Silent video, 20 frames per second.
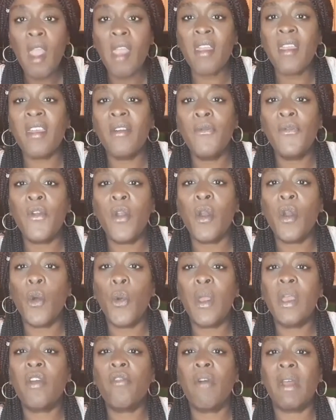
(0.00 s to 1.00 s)
give you a
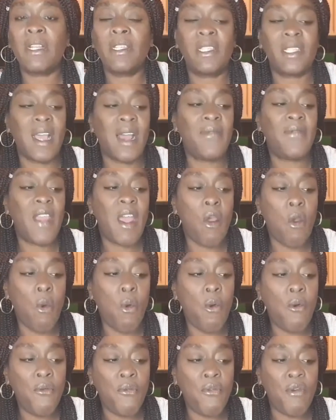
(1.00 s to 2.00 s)
quick rundown. They're
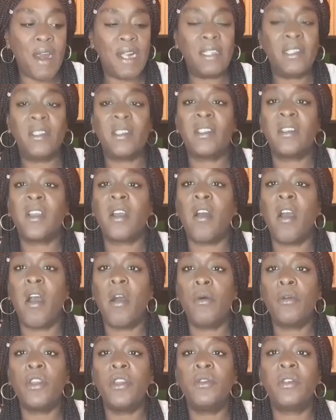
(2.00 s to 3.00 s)
all friends.
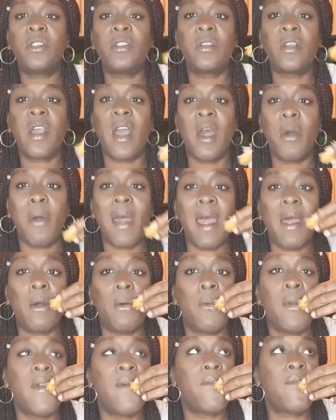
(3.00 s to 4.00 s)
Nicole used to go out
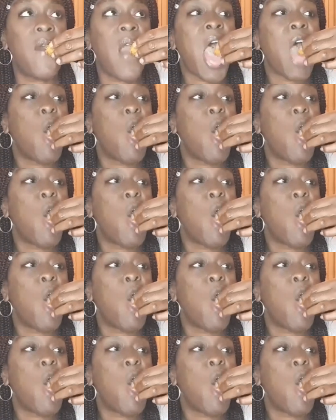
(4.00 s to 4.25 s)
with,